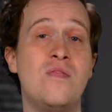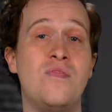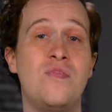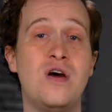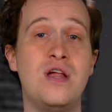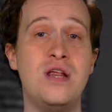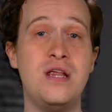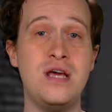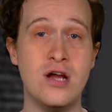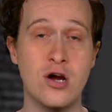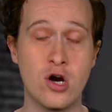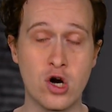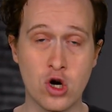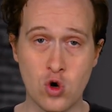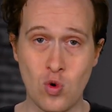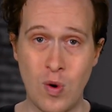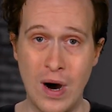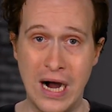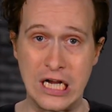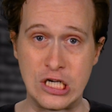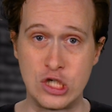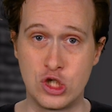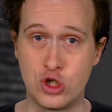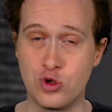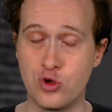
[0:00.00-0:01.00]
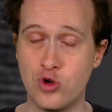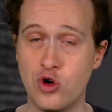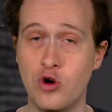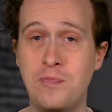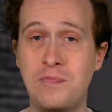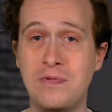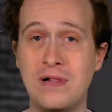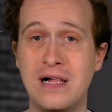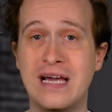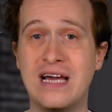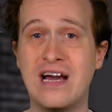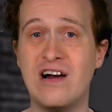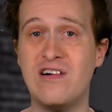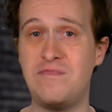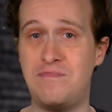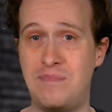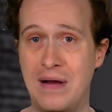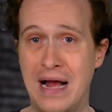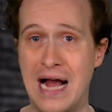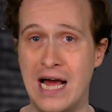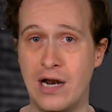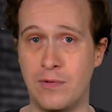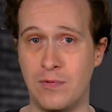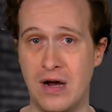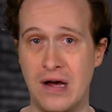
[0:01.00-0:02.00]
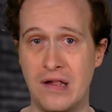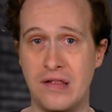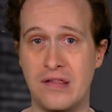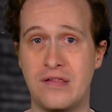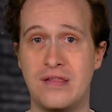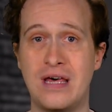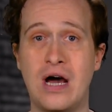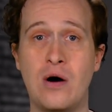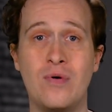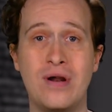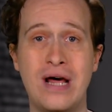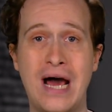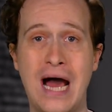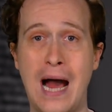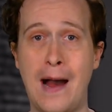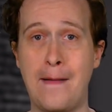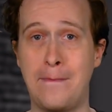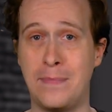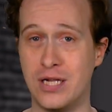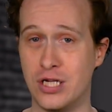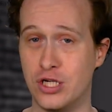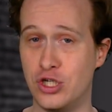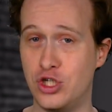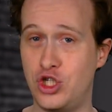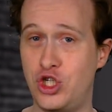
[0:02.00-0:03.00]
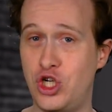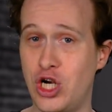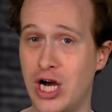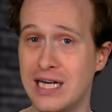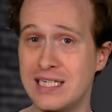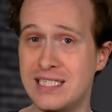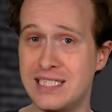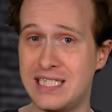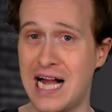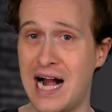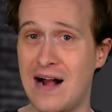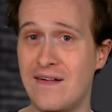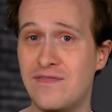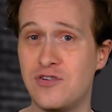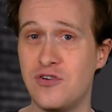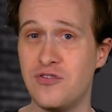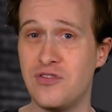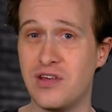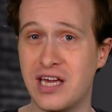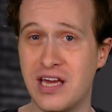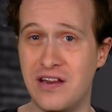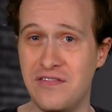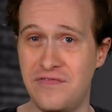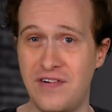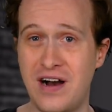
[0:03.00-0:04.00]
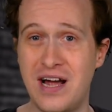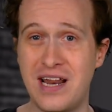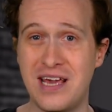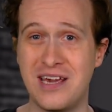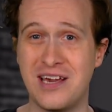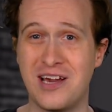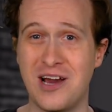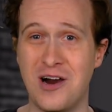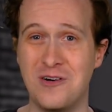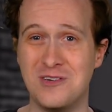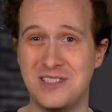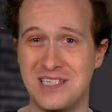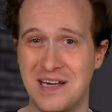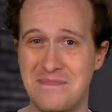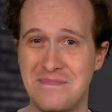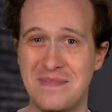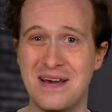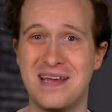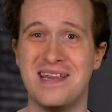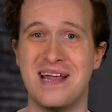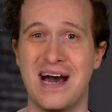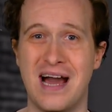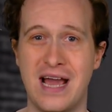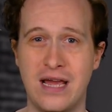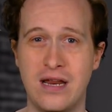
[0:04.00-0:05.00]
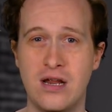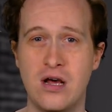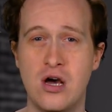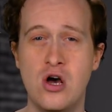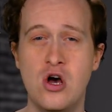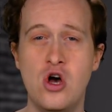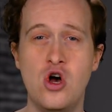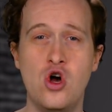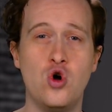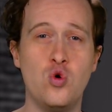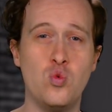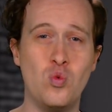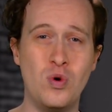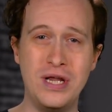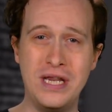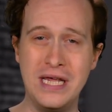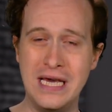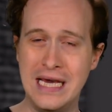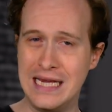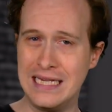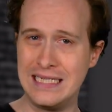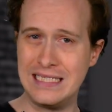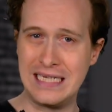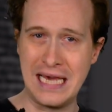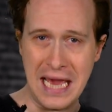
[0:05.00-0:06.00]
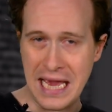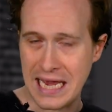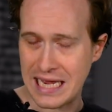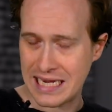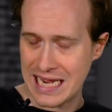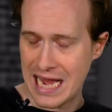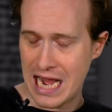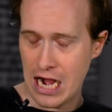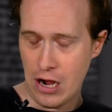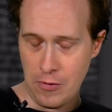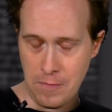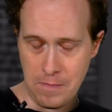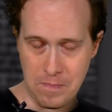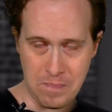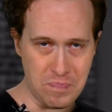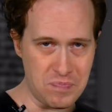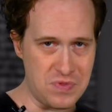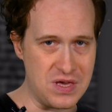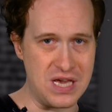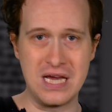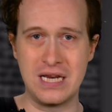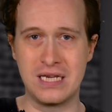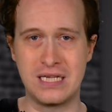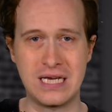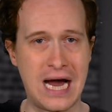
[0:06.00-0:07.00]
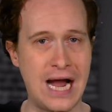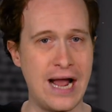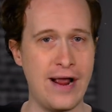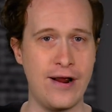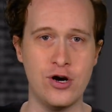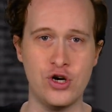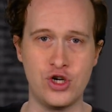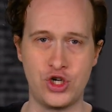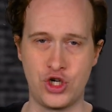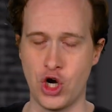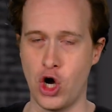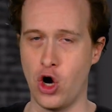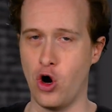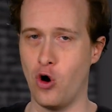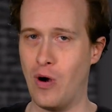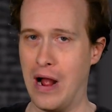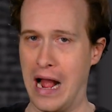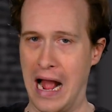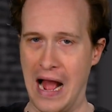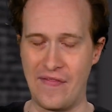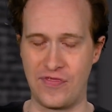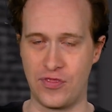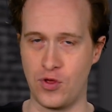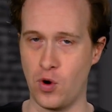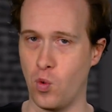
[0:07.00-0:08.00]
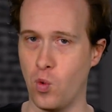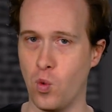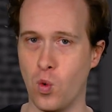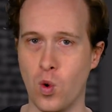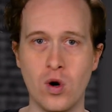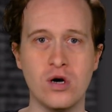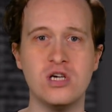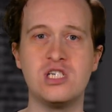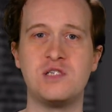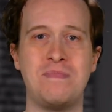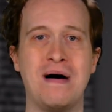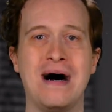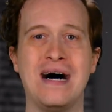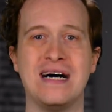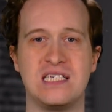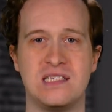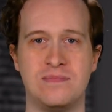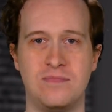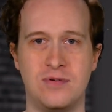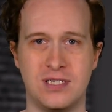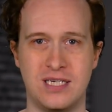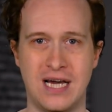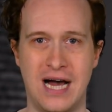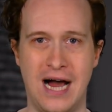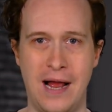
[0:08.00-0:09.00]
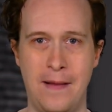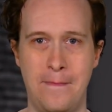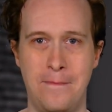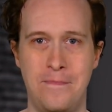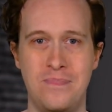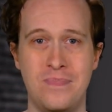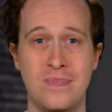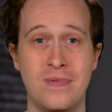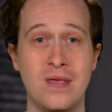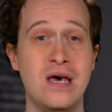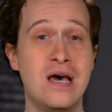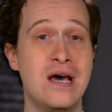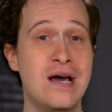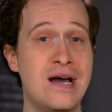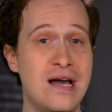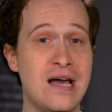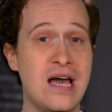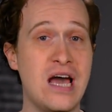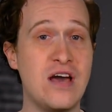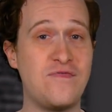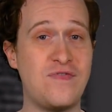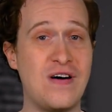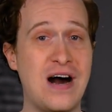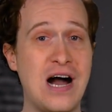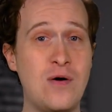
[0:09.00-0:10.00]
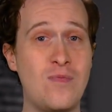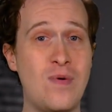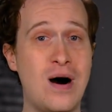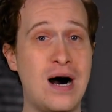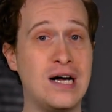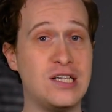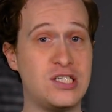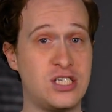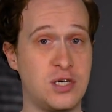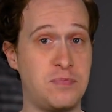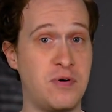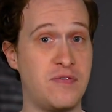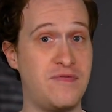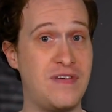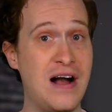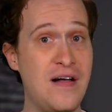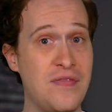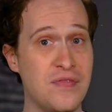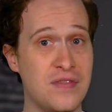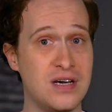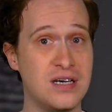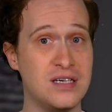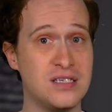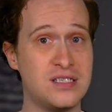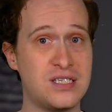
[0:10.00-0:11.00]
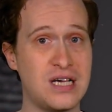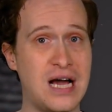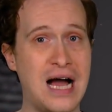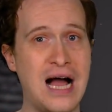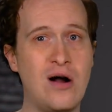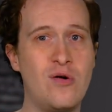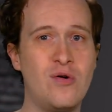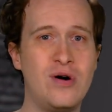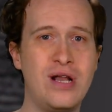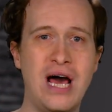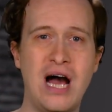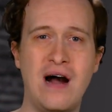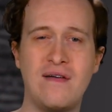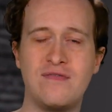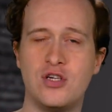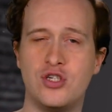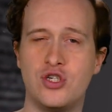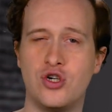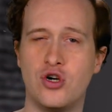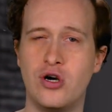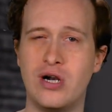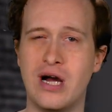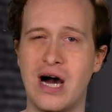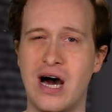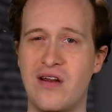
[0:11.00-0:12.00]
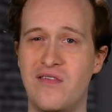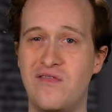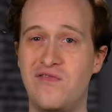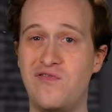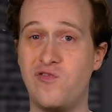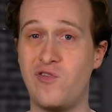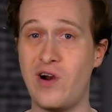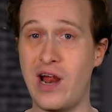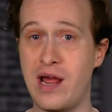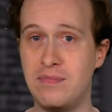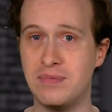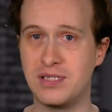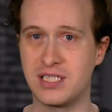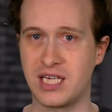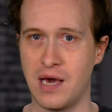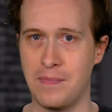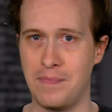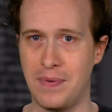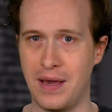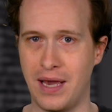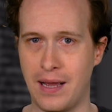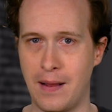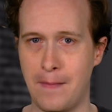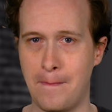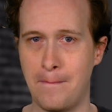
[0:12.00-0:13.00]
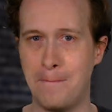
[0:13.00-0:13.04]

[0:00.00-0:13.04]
the near quadrupling of bandwidth that would happen just after the confetti goes at midnight would take down the entire show at the worst possible time. If I want to prevent this, I would have to turn on frame skipping,